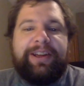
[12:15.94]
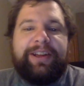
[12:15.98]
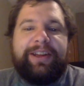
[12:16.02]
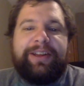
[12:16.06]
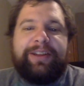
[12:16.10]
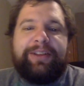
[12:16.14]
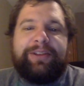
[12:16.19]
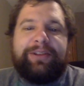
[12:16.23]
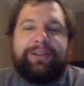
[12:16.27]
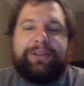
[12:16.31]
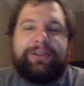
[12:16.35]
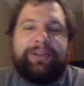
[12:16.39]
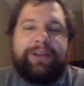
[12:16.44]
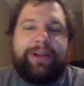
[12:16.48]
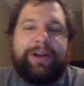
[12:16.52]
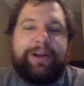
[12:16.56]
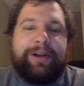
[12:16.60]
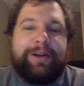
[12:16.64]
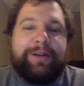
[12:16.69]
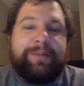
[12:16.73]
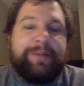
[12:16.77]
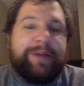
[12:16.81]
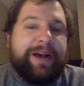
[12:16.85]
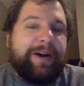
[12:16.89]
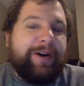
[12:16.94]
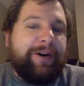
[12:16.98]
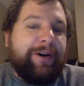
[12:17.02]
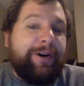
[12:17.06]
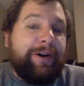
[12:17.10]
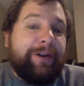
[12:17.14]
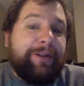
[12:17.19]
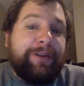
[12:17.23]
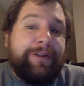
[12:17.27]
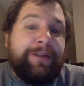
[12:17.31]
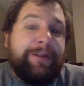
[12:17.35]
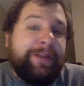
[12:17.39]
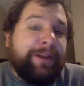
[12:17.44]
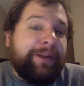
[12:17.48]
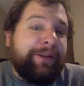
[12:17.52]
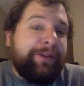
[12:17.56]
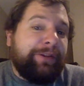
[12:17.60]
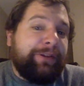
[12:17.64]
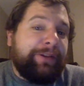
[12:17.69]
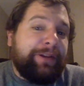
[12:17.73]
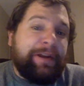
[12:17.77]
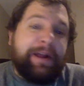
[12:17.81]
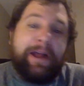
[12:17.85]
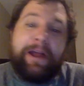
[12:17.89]
It's a song about all the
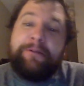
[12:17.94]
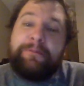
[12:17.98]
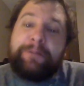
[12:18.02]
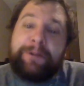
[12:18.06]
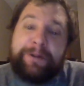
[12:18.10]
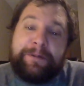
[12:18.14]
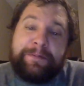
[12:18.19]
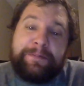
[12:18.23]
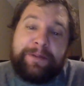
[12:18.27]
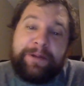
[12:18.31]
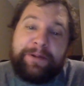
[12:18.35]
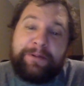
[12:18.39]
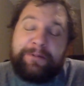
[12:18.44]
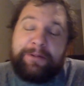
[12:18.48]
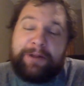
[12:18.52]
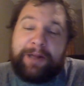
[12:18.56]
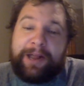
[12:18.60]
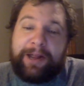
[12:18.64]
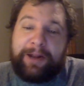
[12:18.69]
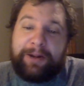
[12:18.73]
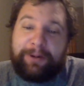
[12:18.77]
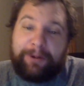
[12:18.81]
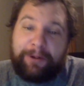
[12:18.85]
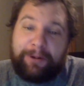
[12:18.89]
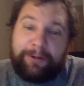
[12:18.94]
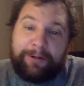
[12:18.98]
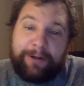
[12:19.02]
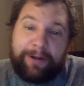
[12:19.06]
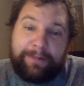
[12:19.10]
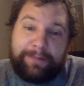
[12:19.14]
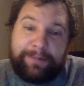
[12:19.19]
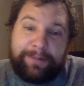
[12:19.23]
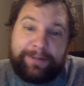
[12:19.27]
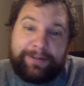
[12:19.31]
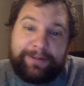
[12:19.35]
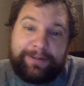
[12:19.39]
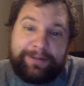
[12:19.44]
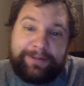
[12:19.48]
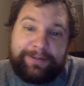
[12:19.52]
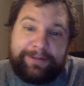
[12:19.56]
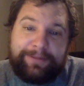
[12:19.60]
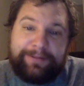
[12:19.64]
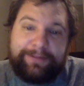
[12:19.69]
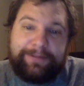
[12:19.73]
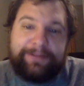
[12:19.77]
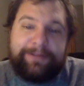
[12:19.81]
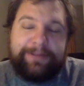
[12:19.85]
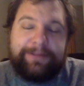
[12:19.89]
things that I want to be when I grow up.
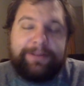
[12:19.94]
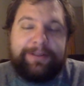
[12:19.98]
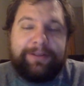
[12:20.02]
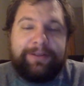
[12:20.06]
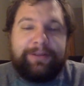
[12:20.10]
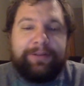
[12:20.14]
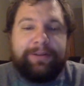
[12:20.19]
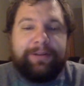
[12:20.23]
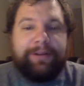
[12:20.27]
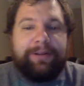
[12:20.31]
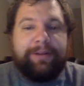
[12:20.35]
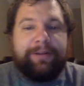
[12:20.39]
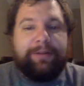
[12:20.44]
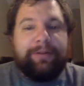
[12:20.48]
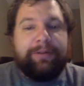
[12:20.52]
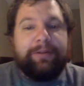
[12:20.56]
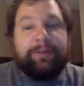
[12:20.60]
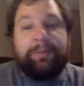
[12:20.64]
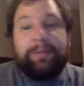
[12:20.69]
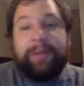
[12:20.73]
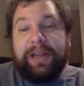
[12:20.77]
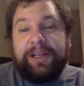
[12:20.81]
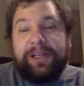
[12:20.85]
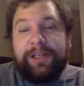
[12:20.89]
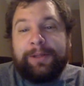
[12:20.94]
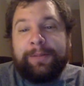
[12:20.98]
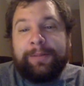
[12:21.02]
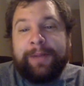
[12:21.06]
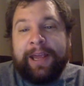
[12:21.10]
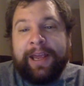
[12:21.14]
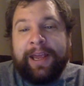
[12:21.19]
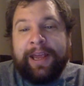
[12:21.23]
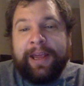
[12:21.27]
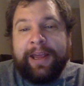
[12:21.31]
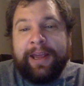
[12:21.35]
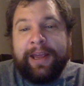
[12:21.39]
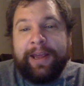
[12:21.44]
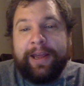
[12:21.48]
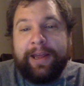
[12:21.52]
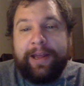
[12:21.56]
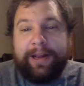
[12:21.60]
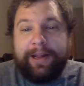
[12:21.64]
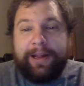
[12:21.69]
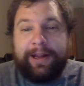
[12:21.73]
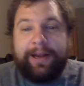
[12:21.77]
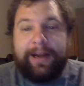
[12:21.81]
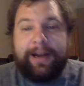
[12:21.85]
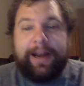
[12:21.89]
So, a spaceman,
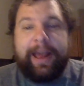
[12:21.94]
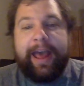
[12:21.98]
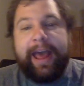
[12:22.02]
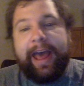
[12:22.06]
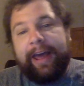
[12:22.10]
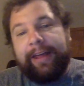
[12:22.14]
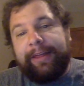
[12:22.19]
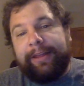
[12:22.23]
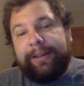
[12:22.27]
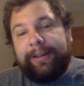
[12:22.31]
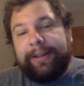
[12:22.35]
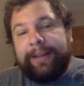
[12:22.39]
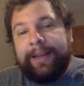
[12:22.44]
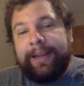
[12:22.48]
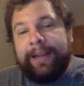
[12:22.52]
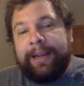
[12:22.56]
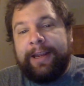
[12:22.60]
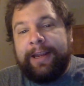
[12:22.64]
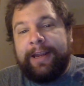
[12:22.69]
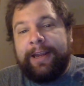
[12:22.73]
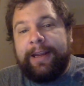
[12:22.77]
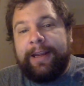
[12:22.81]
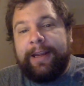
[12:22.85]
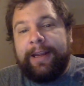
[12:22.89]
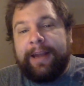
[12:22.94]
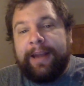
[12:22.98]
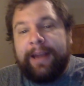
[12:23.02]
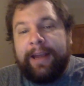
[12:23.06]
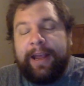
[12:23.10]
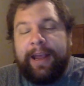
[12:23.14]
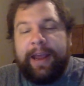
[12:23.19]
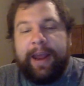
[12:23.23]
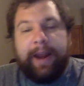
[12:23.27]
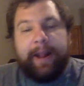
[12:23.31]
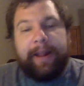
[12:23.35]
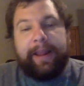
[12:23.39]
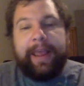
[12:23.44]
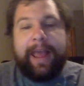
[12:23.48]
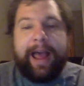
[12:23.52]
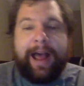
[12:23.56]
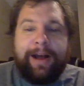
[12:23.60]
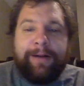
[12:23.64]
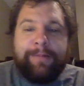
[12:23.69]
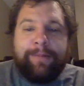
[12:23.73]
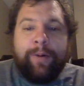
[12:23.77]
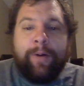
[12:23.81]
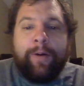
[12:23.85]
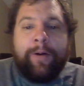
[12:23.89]
an athlete, and a
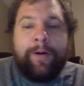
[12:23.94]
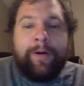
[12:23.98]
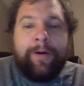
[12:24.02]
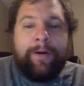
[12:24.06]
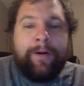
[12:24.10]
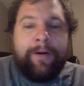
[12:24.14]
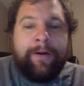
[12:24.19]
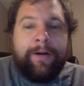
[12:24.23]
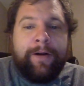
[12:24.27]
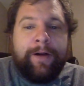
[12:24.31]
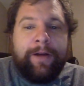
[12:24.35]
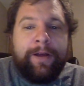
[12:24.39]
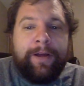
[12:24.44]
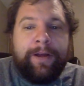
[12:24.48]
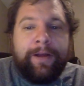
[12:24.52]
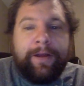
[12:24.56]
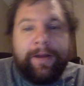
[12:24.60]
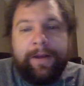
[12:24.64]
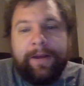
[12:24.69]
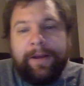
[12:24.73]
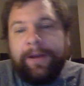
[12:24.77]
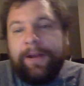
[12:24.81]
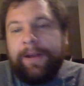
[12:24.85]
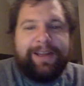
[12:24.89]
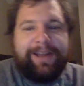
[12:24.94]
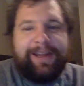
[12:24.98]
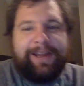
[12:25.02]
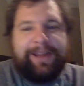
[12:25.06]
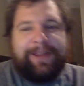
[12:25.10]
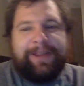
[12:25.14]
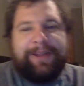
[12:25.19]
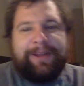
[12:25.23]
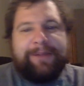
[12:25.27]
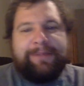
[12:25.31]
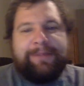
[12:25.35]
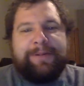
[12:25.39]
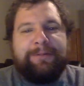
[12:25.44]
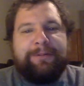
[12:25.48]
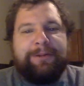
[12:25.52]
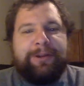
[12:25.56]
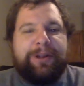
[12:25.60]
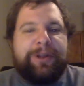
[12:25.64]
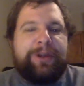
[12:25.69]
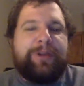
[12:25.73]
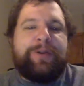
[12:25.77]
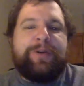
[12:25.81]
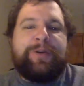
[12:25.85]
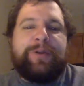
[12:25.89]
cowboy. I think it'd be
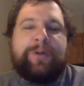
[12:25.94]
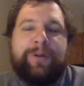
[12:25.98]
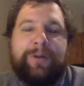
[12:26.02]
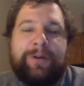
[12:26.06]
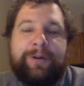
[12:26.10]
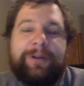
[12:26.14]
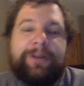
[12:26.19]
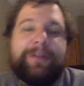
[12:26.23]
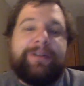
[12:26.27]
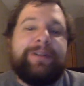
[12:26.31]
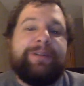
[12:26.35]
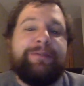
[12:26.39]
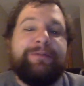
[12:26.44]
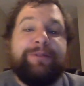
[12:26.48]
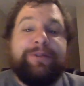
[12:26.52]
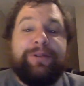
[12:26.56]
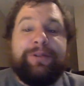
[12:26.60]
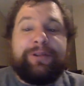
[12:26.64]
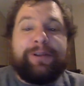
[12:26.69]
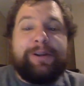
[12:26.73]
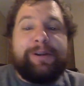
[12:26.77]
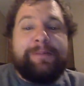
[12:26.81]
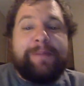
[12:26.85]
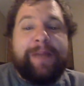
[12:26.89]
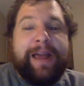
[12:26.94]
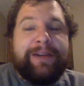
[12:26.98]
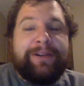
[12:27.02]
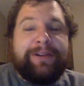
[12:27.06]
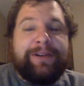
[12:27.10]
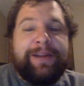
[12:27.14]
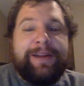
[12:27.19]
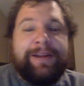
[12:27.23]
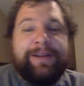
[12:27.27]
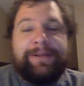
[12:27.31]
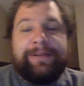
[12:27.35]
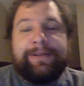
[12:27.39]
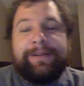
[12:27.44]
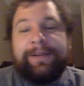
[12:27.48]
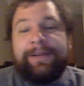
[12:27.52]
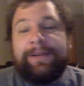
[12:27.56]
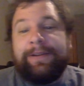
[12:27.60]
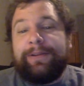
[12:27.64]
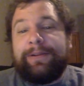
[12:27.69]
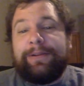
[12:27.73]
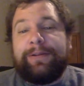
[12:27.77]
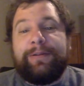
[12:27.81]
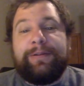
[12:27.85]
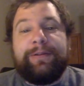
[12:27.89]
really cool. We use our
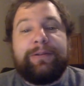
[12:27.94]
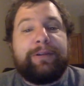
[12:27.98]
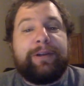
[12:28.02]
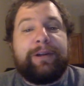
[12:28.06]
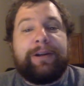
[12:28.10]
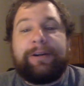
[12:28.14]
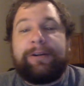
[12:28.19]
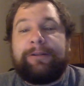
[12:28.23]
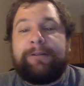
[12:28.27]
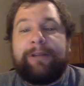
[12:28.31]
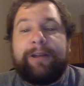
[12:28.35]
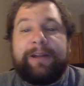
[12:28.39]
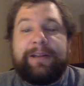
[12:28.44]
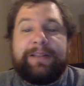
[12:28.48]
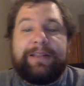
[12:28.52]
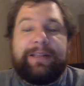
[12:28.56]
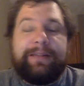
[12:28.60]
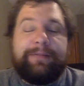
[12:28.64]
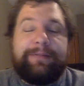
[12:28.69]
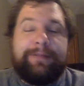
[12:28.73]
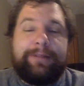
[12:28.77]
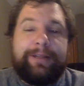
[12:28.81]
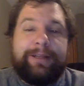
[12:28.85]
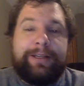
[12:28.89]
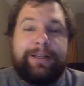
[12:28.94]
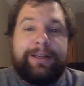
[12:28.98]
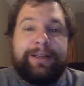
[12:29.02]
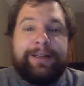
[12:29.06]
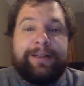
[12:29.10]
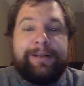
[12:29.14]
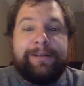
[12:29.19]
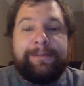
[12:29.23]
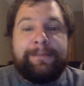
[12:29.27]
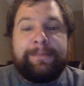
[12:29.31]
imaginations, use our creativity,